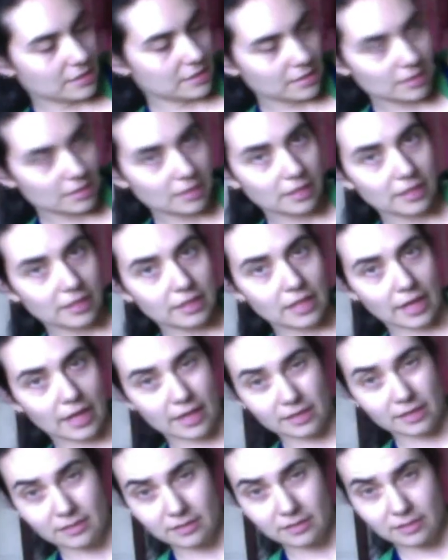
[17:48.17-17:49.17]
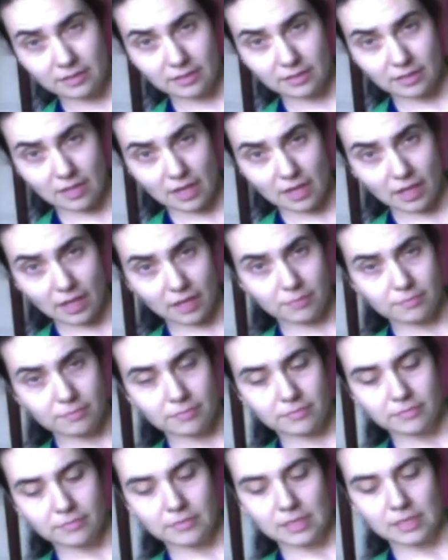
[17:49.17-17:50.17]
Again, up,
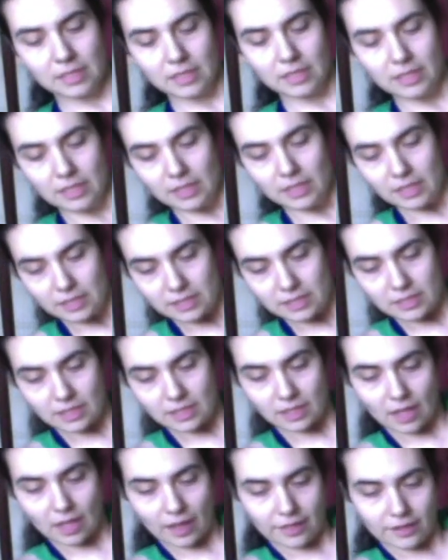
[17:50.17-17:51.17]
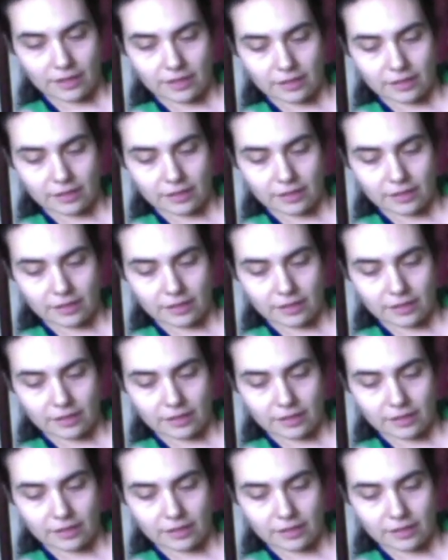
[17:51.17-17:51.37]
together,